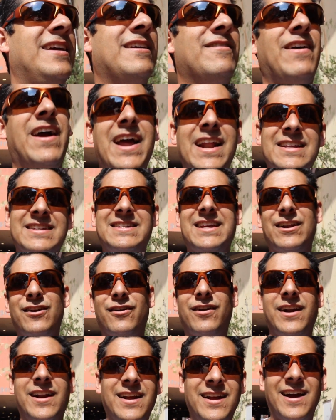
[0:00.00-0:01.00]
if I hadn't said
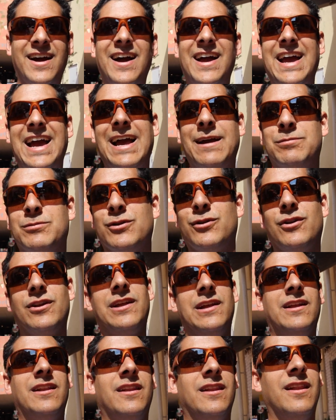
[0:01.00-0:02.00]
already, I
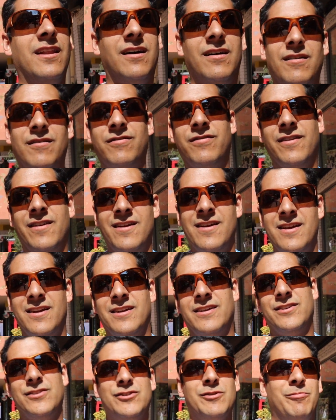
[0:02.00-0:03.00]
absolutely love
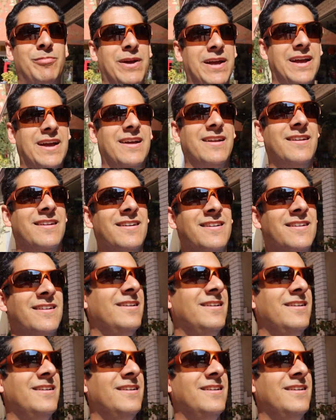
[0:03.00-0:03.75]
Japan.